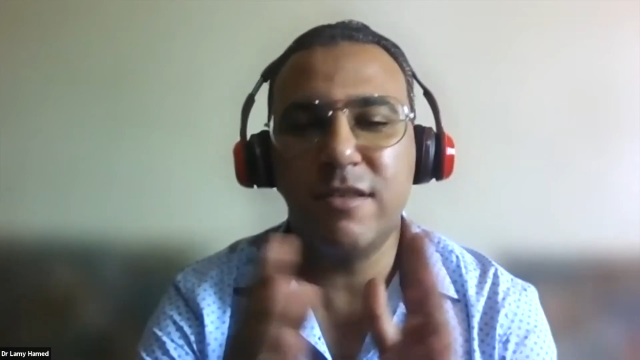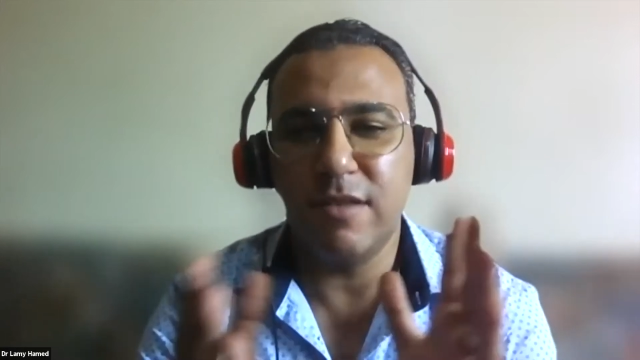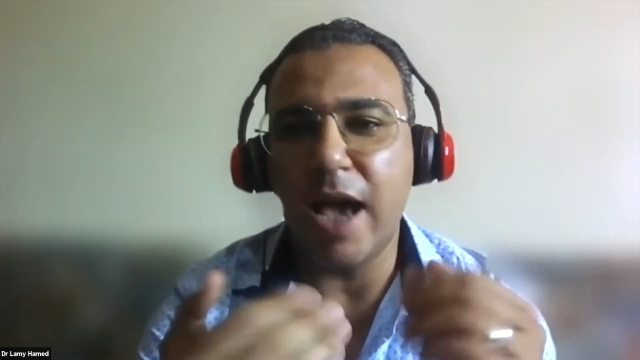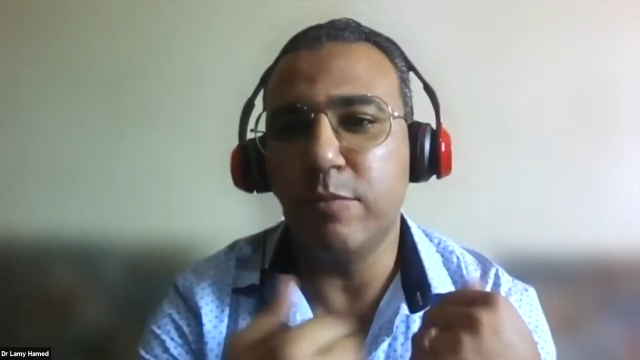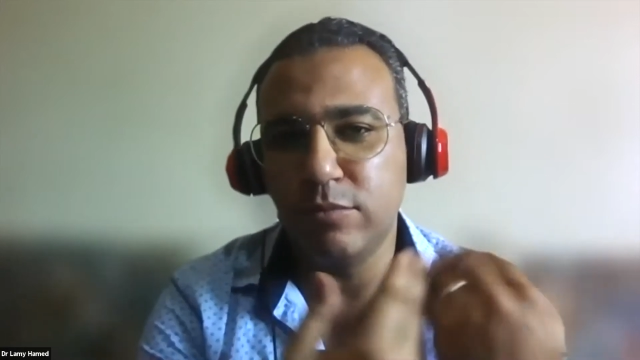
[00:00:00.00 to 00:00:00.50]

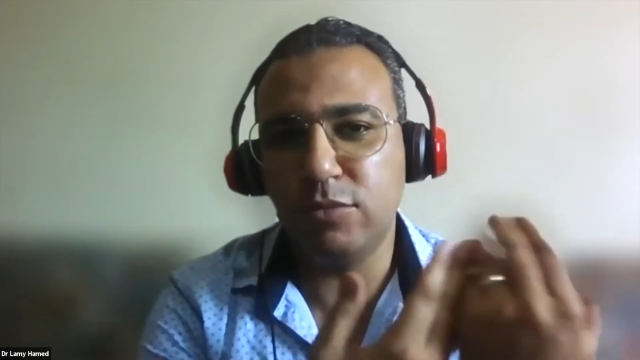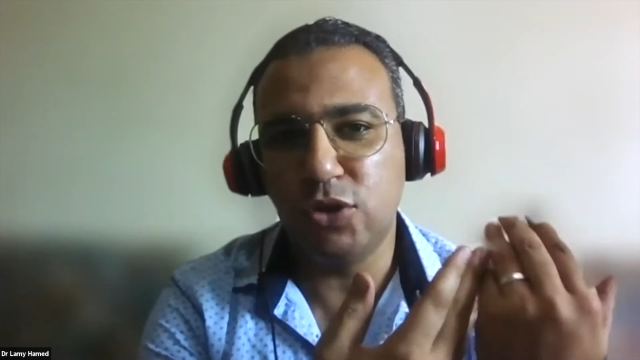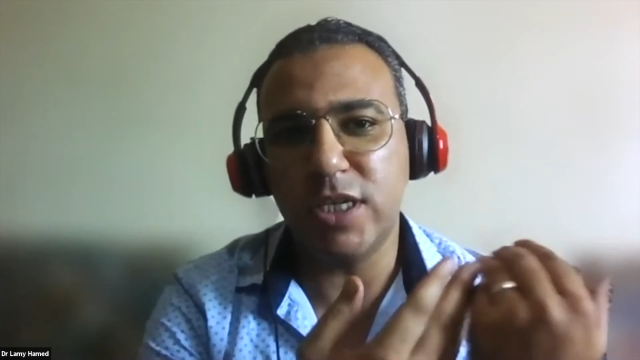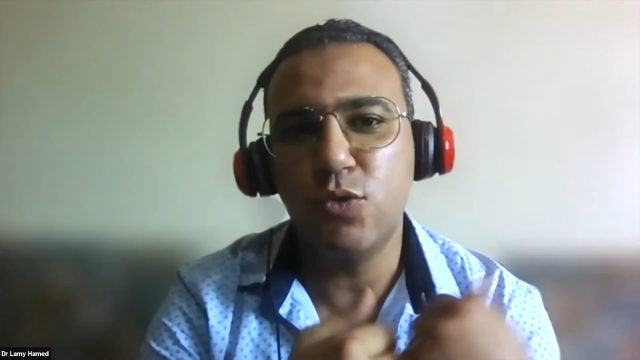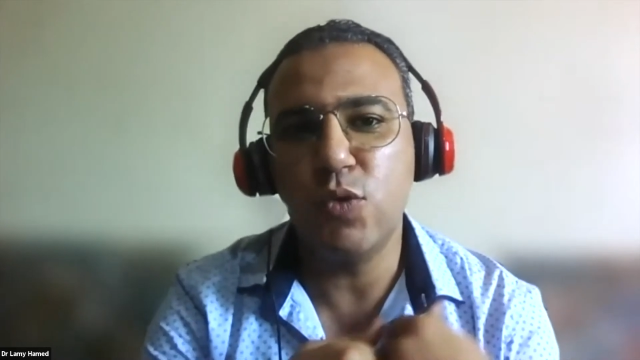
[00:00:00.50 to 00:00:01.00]
I'm
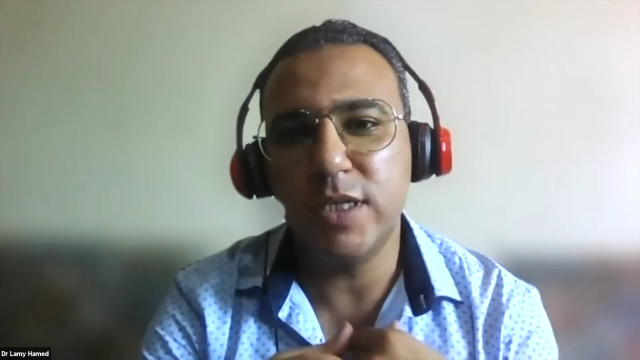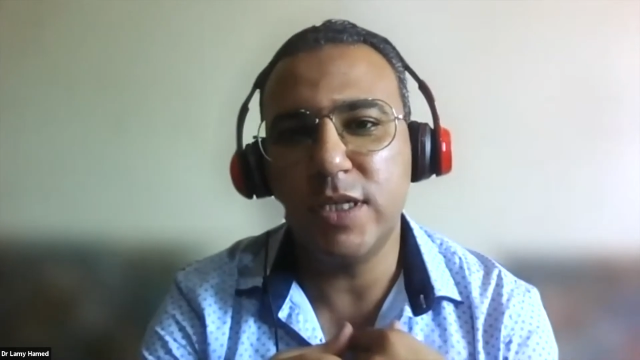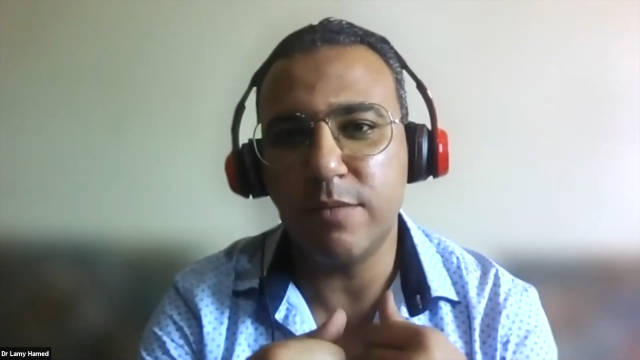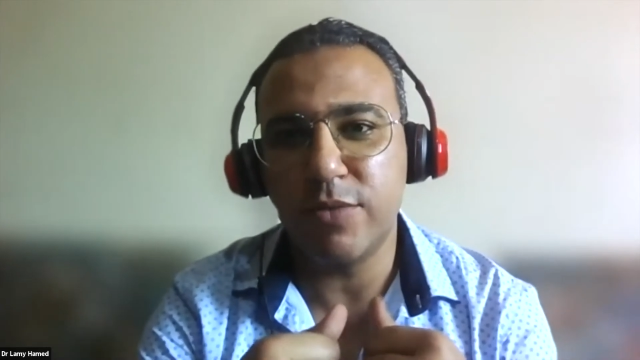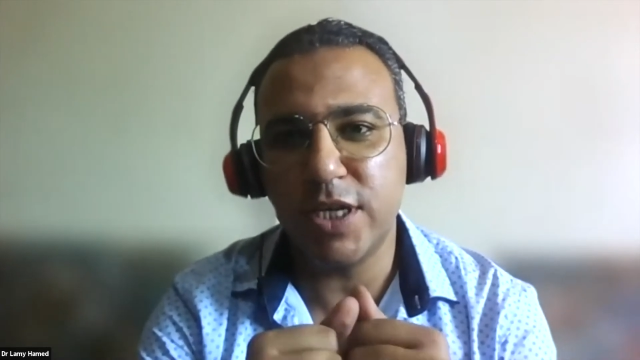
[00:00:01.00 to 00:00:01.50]
just doing some
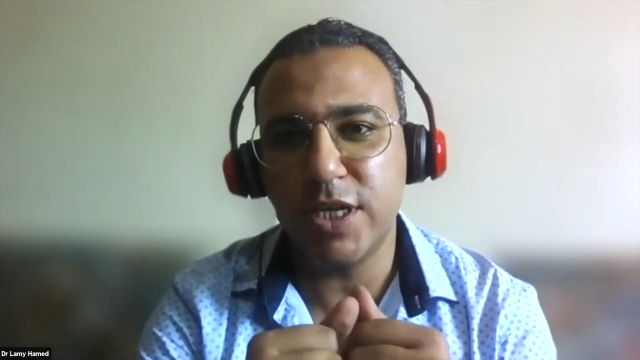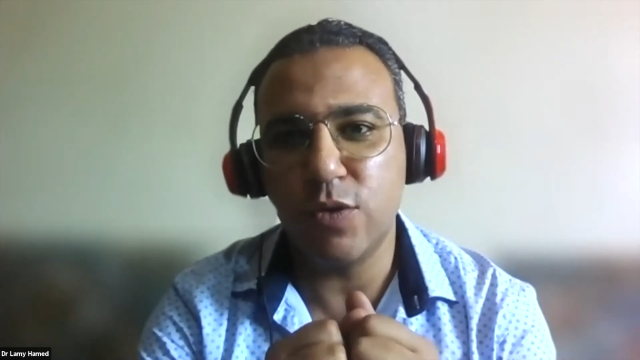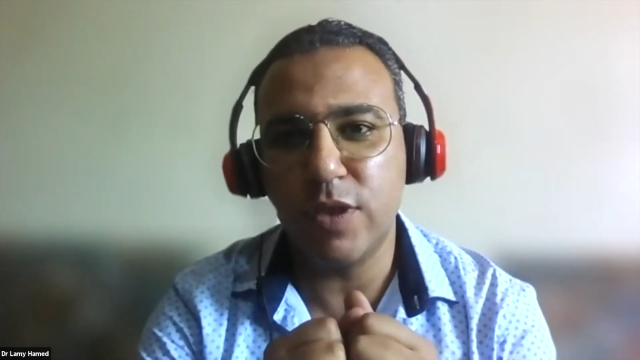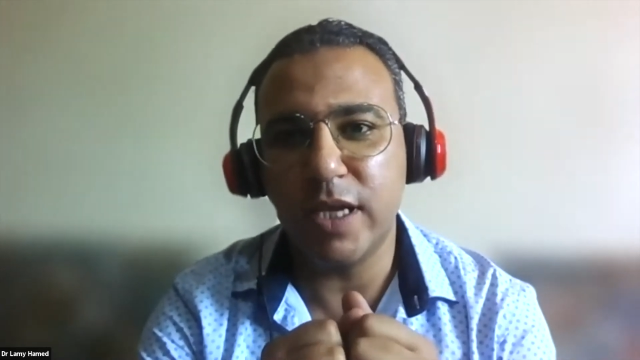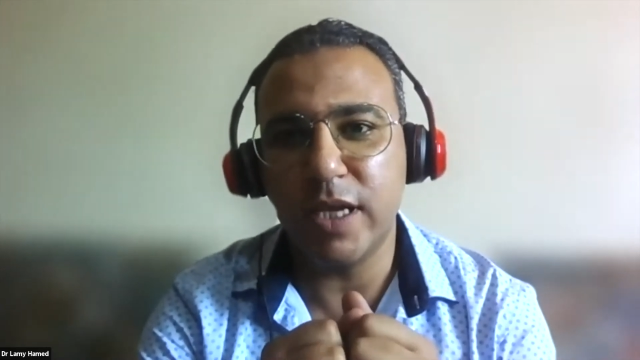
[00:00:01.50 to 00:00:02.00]
research on
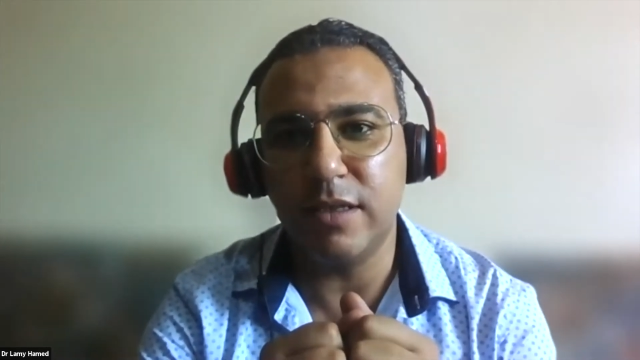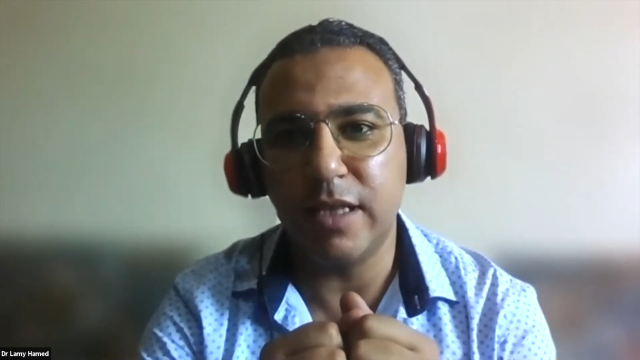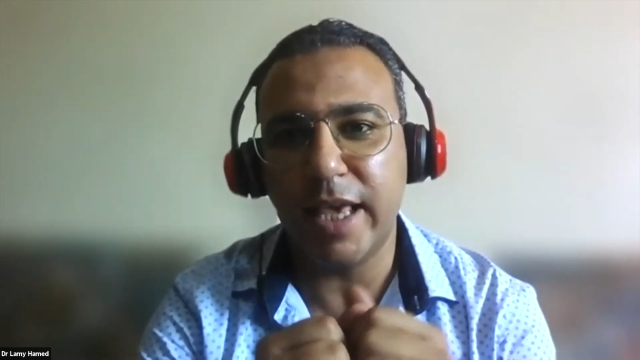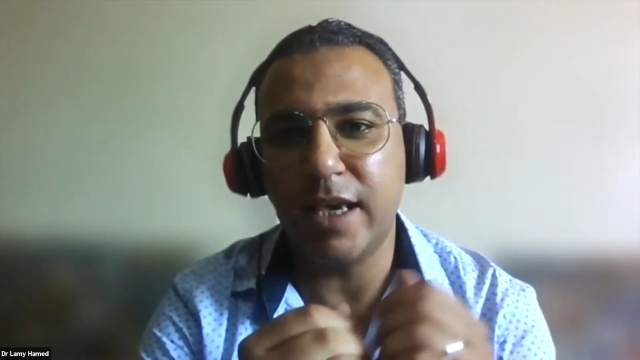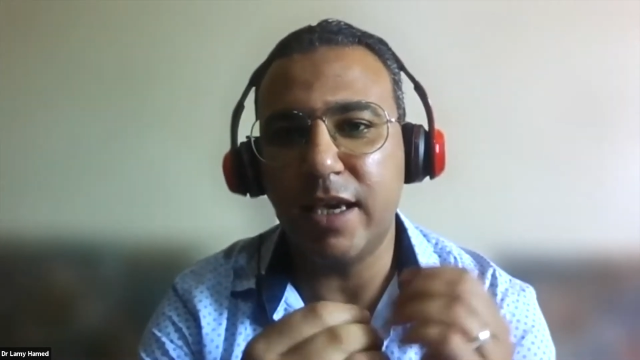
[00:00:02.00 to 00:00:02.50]
that,
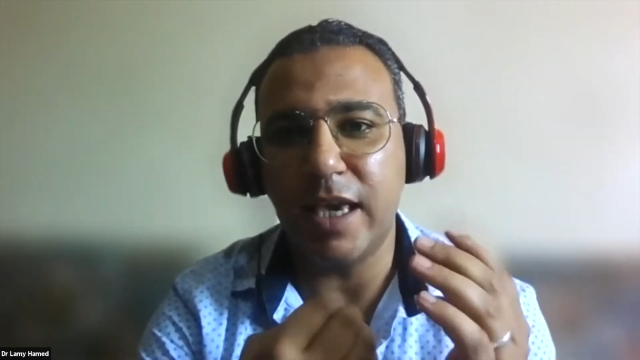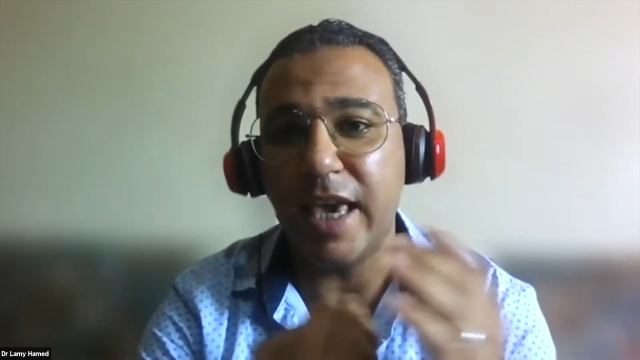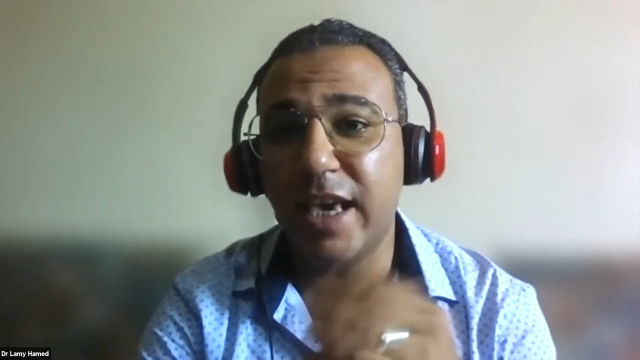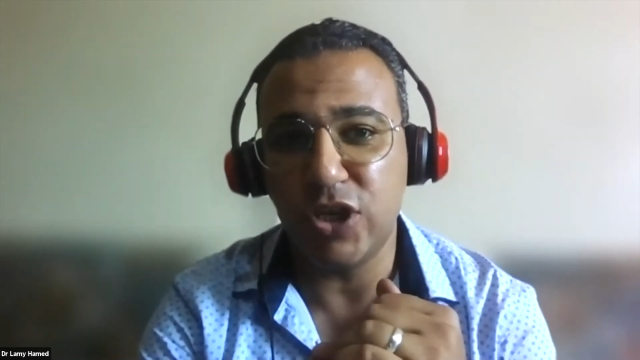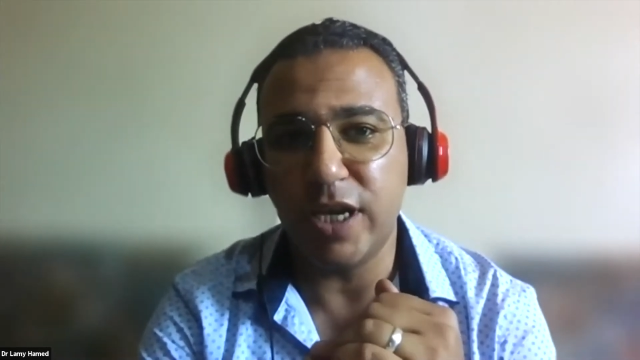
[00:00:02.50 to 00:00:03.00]
like
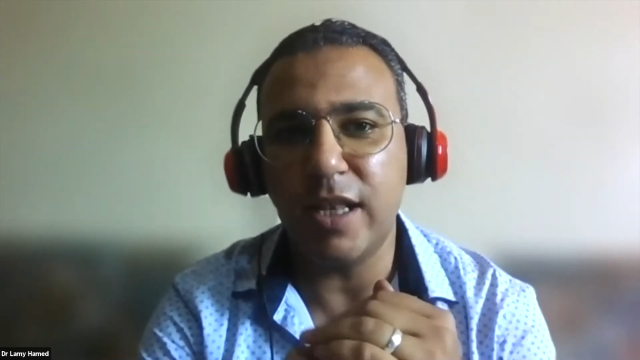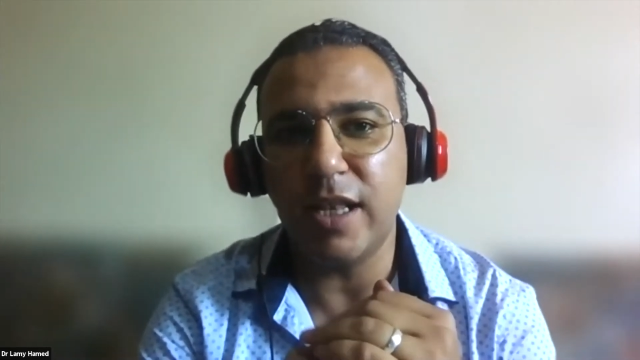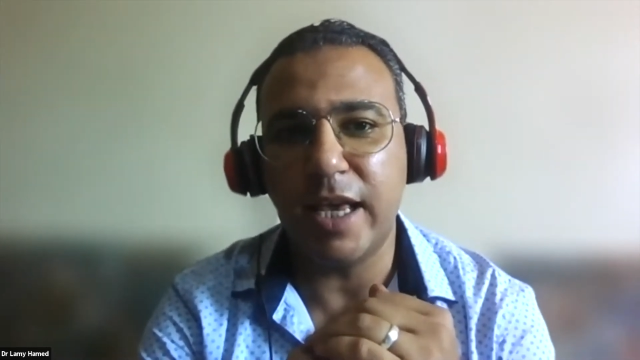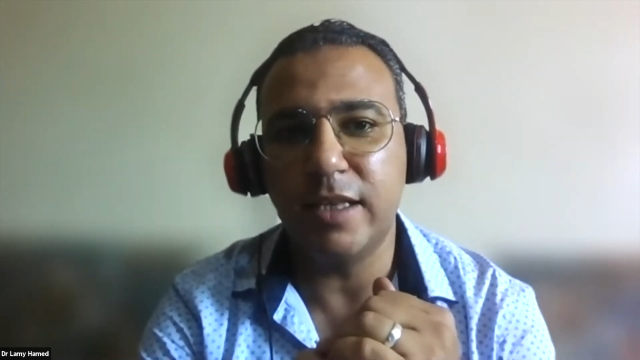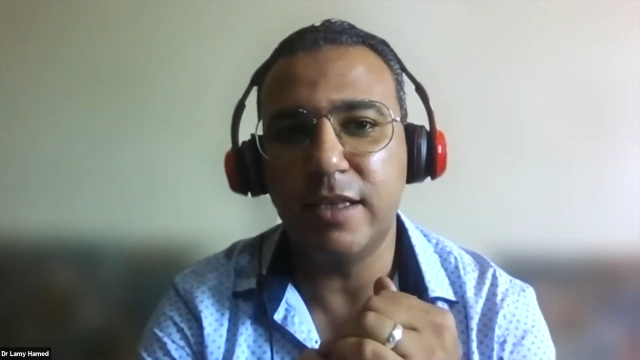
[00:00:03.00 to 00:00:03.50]
eggshell
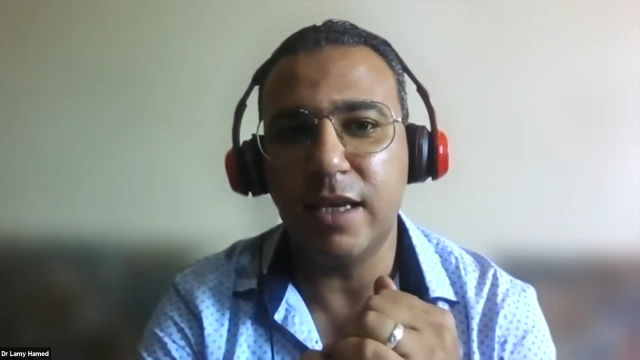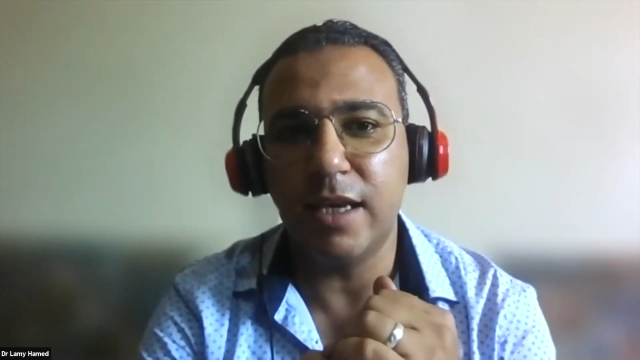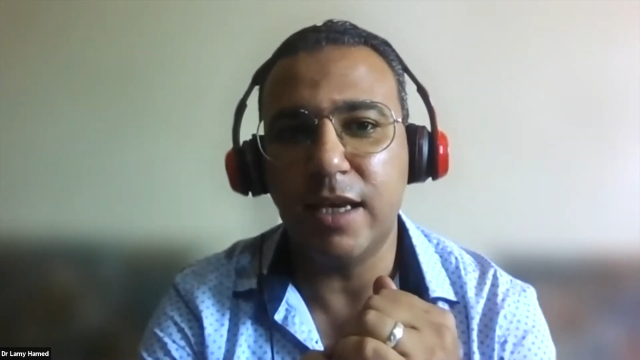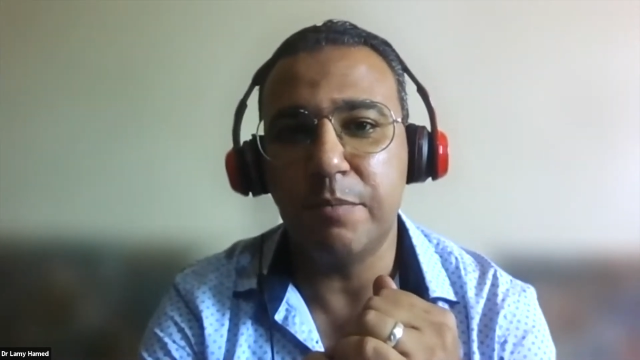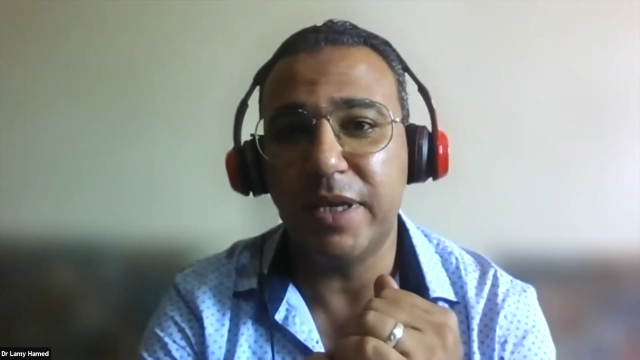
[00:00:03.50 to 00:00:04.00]
and
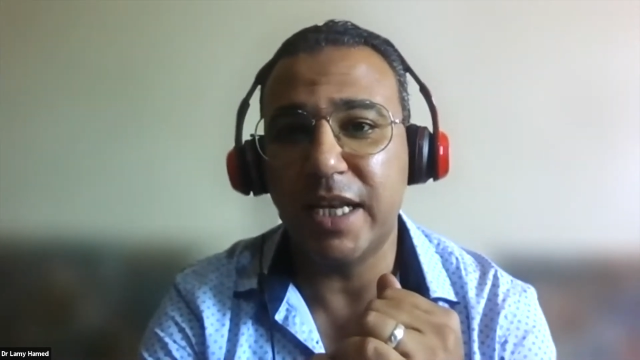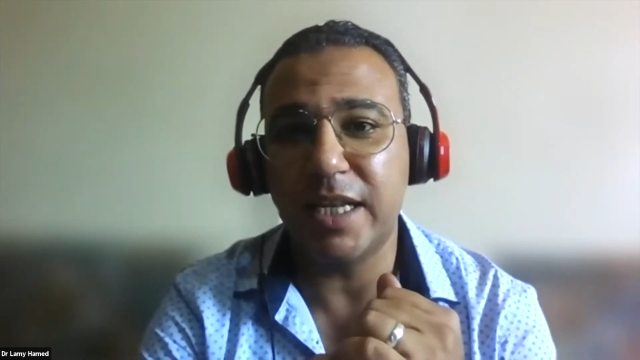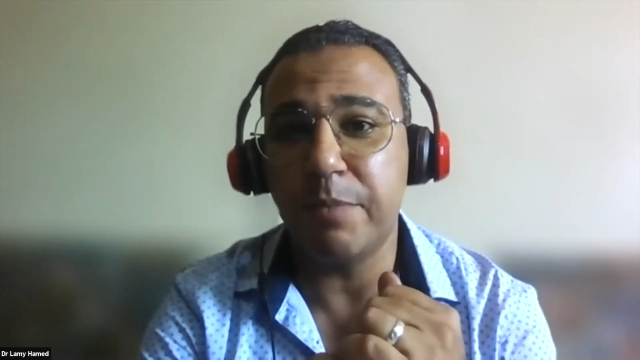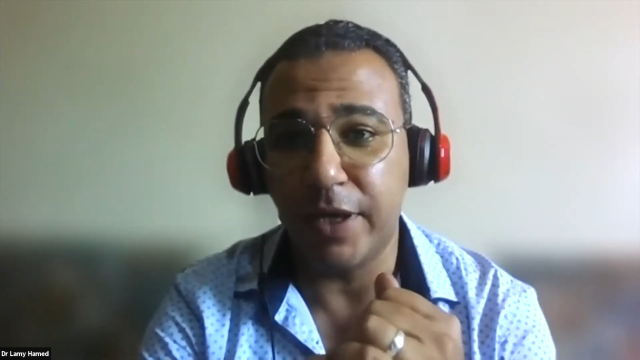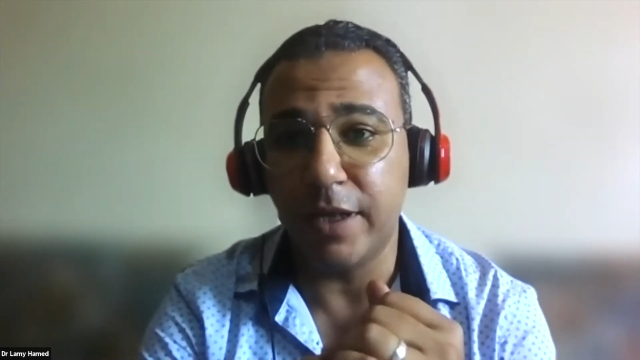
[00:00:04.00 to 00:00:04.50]
uh, banana
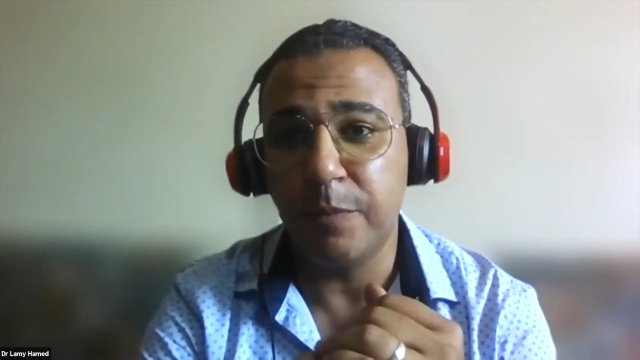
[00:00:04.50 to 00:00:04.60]
peel.